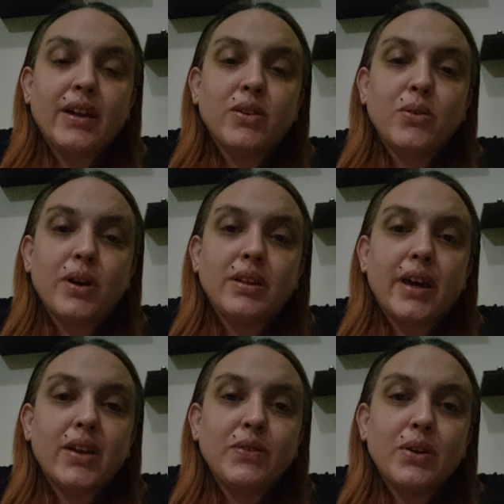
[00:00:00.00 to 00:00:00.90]
I know a
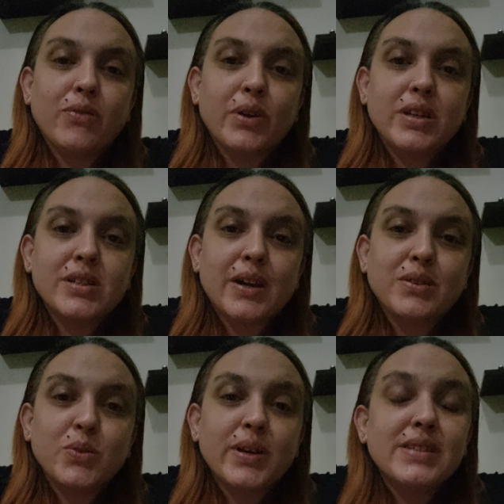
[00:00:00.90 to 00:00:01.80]
lot of you have reached
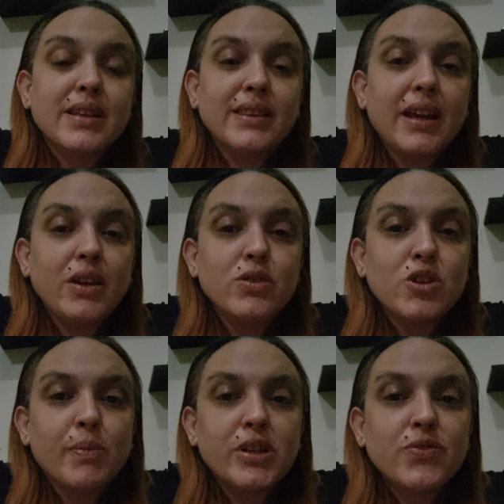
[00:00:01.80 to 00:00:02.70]
out to us and thank you
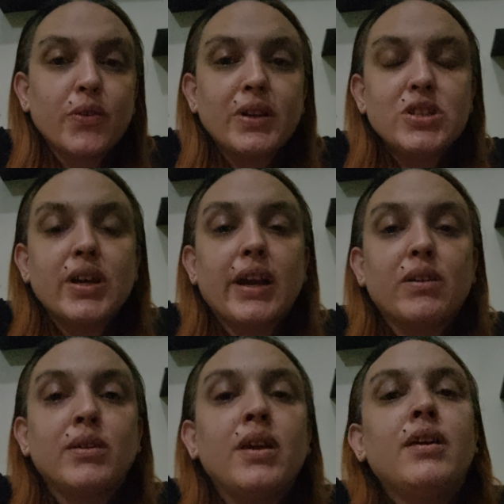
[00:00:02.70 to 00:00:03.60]
so much for reaching
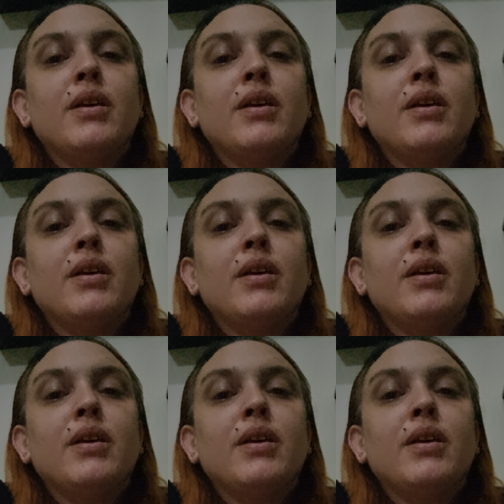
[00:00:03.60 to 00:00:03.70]
out.